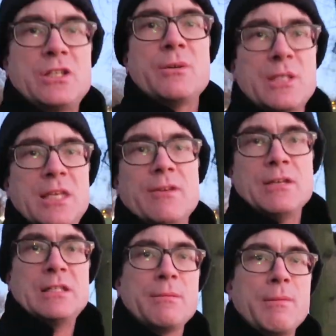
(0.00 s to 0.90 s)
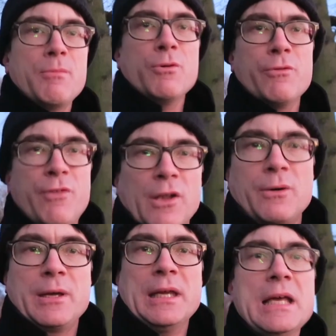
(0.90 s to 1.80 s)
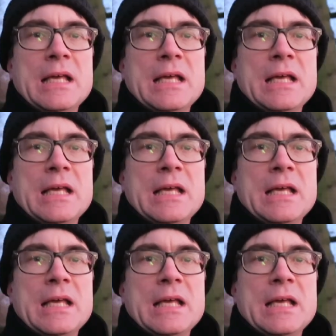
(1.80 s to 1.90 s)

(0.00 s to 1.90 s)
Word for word: to a series, there'll be more following.